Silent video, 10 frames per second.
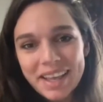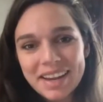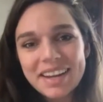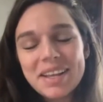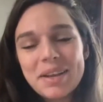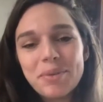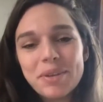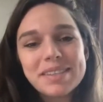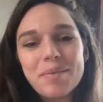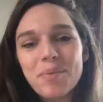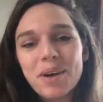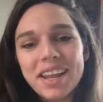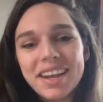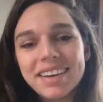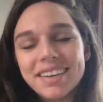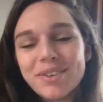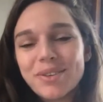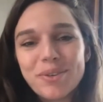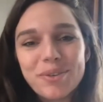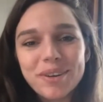it with someone
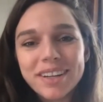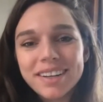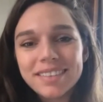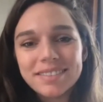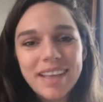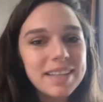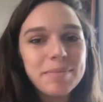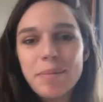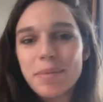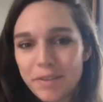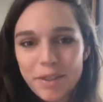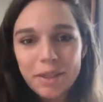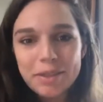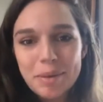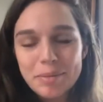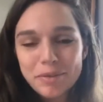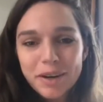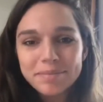who has maybe never thought this way before.